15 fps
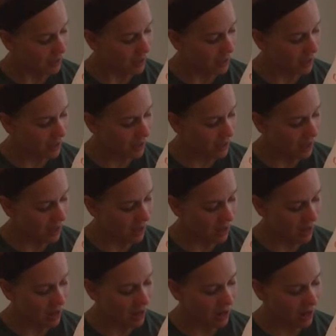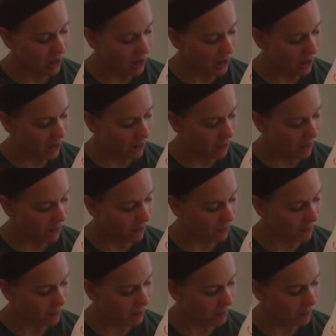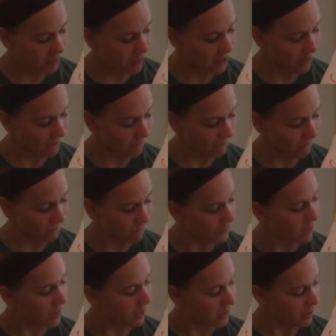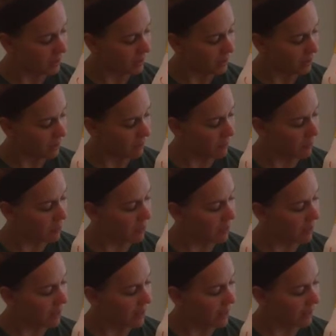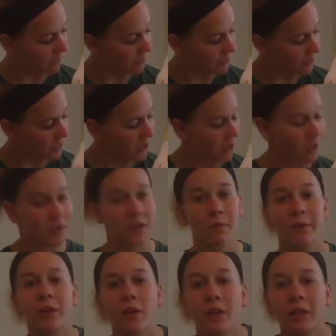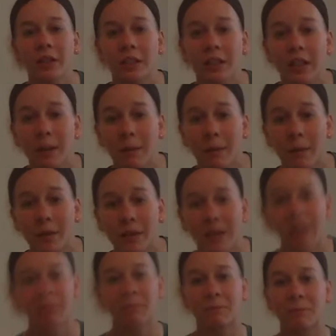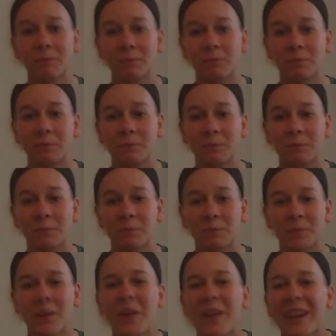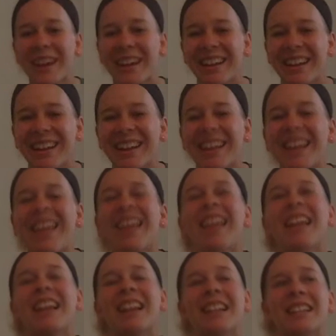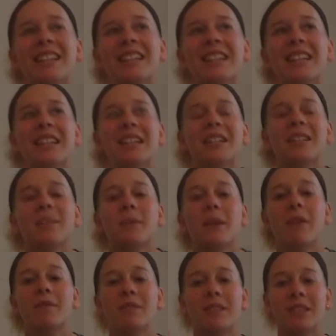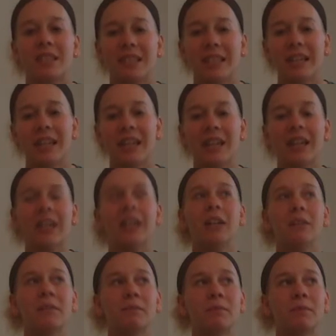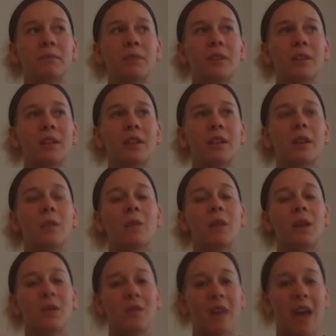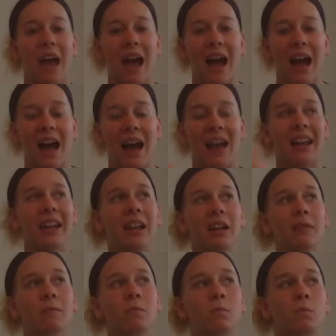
And then I would have their name here. Let me put a line after dear so we know that their name goes there. Okay, let's see. So we have dear, we have hi.